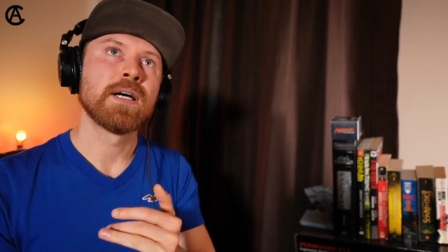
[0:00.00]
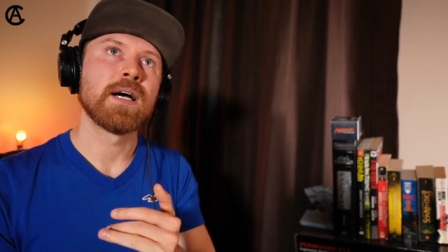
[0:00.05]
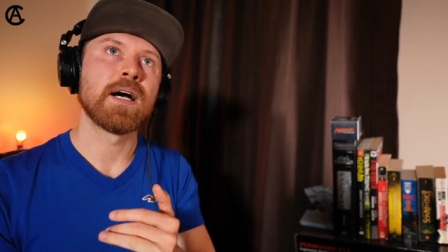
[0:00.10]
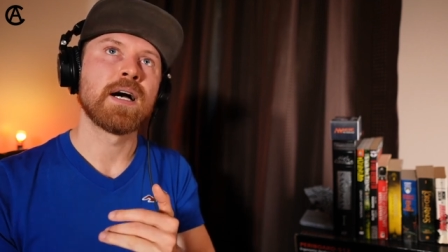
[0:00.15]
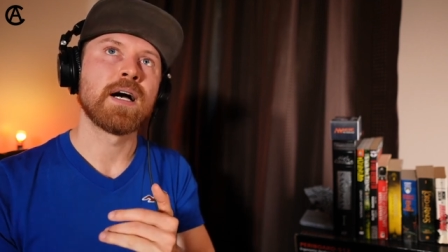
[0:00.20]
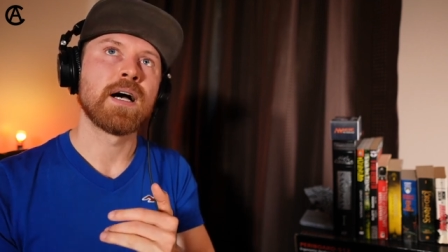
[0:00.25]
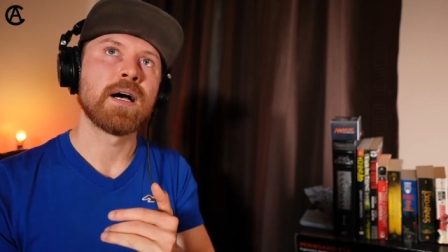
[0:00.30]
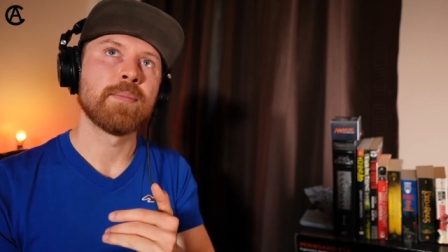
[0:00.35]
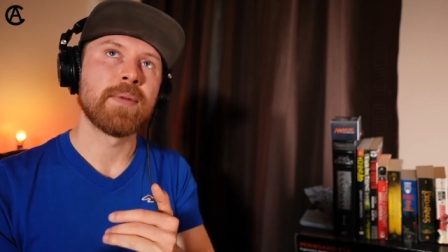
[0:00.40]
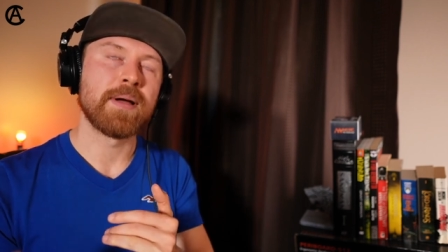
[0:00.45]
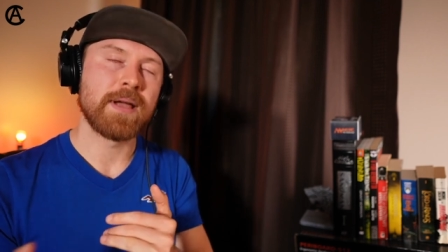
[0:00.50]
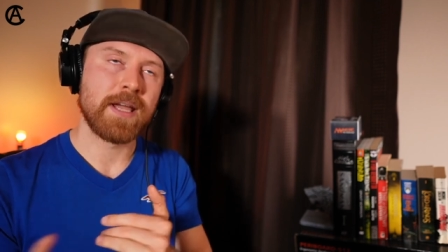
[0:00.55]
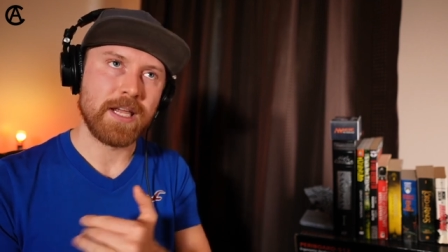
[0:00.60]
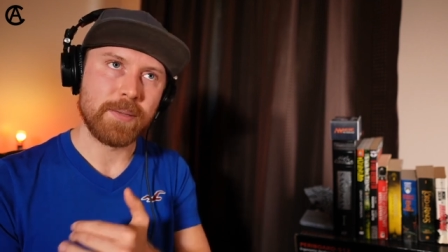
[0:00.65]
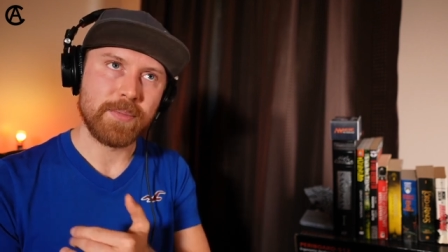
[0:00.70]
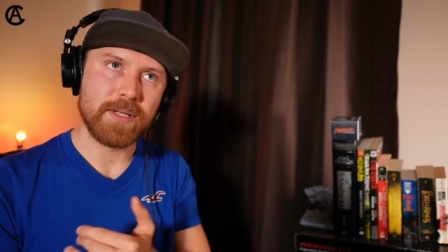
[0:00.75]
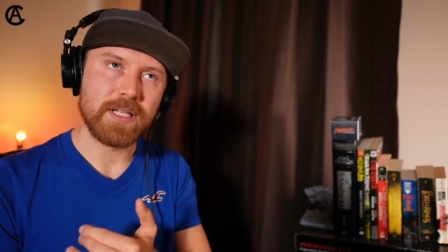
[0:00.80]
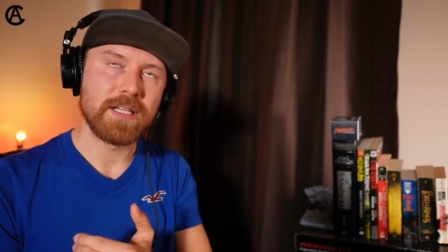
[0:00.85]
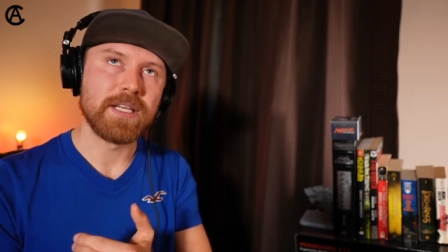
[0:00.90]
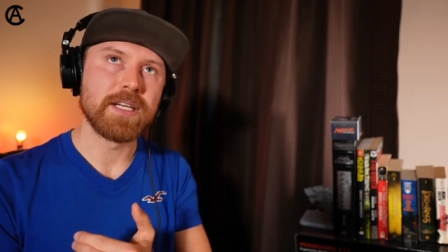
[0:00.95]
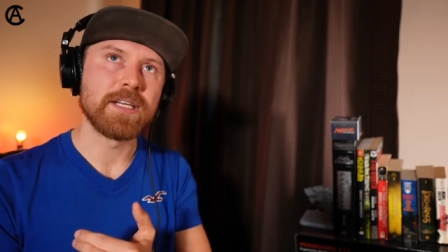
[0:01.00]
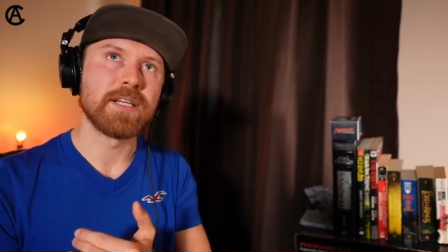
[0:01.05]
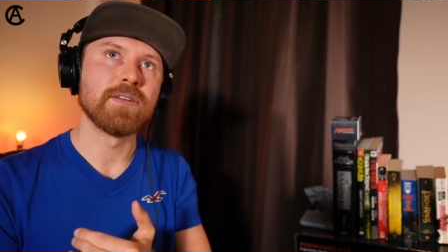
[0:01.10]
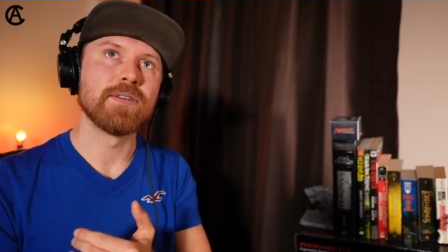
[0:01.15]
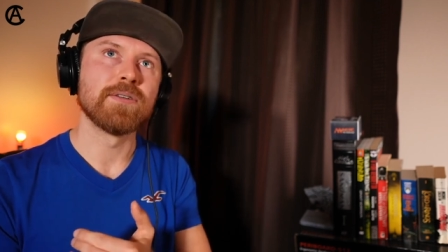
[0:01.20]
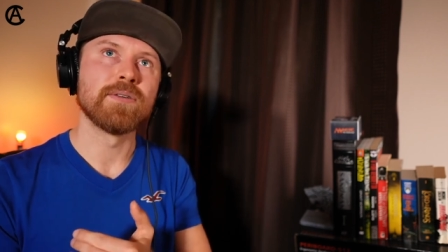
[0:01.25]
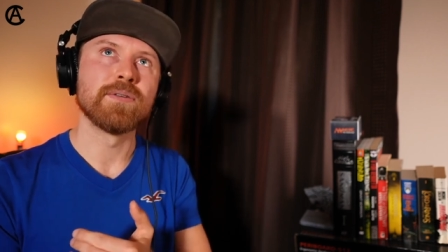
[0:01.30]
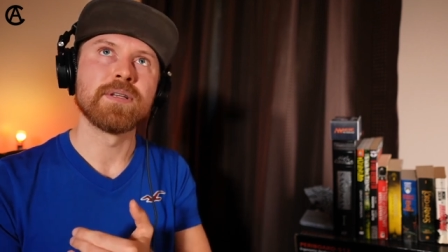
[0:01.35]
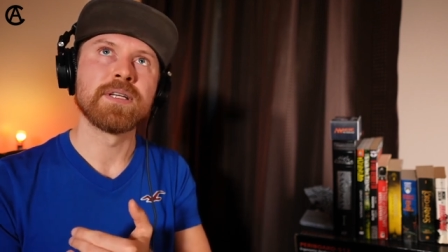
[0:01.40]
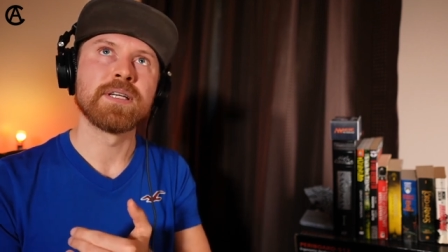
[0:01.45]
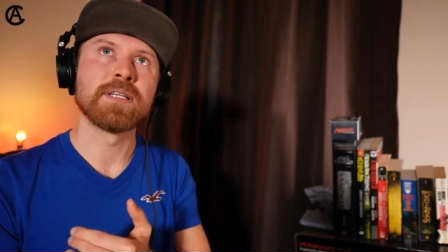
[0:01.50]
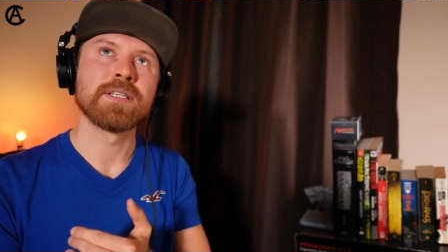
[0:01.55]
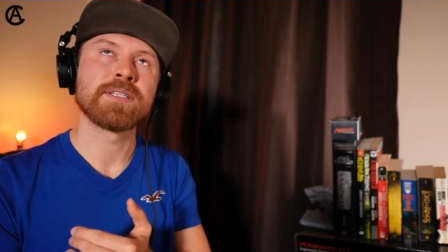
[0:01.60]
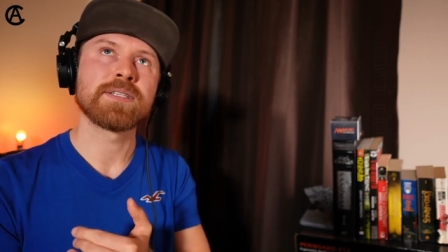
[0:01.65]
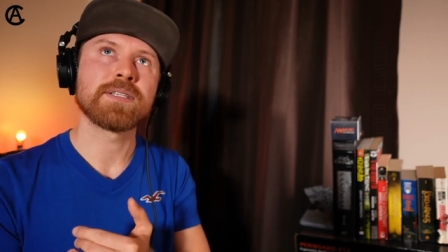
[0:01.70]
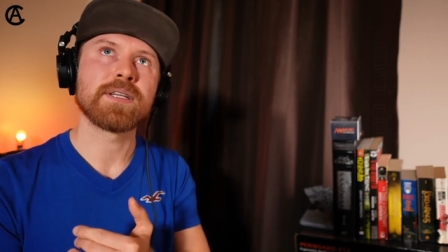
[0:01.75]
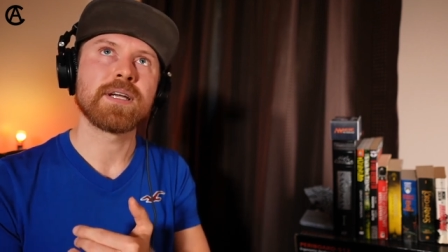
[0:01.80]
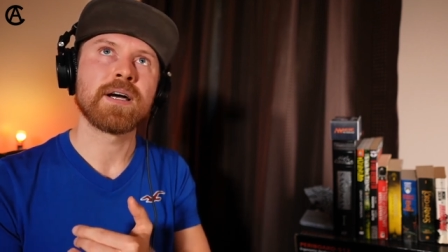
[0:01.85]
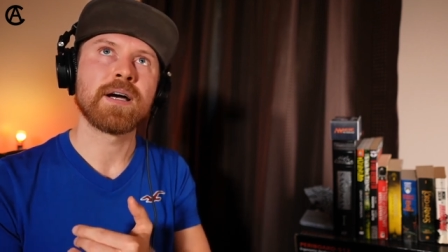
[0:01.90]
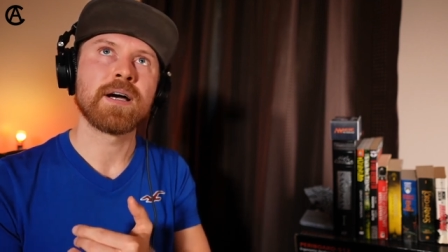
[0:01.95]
Um, Amy Lee can do this.